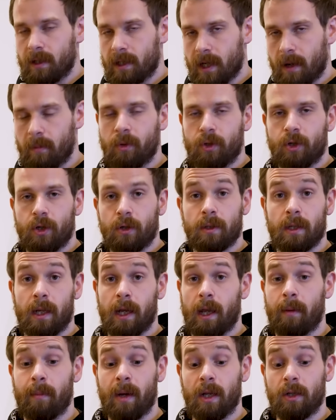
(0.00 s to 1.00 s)
temperatures
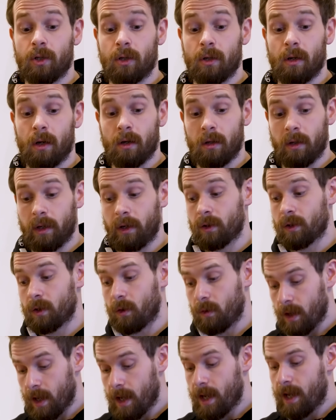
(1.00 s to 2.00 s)
like I mentioned earlier.
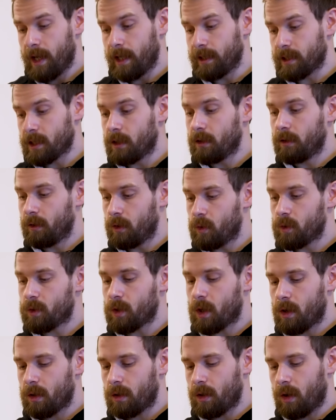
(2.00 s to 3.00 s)
So it's going to load
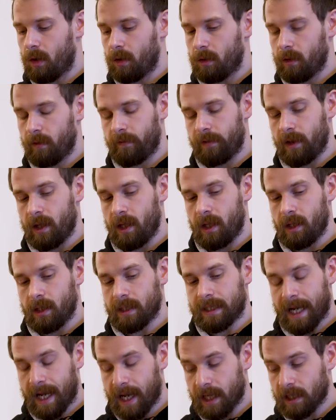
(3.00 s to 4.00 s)
on all of the
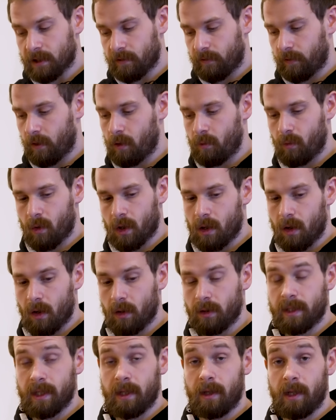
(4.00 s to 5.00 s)
test firmware
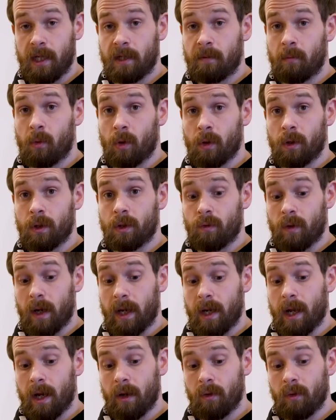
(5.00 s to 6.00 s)
onto these boards right
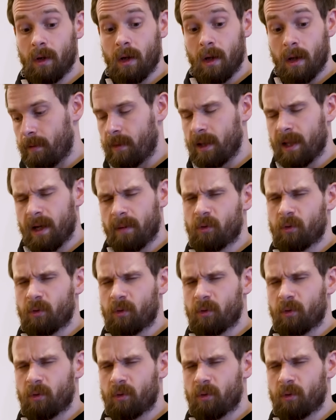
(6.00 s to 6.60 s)
now, and that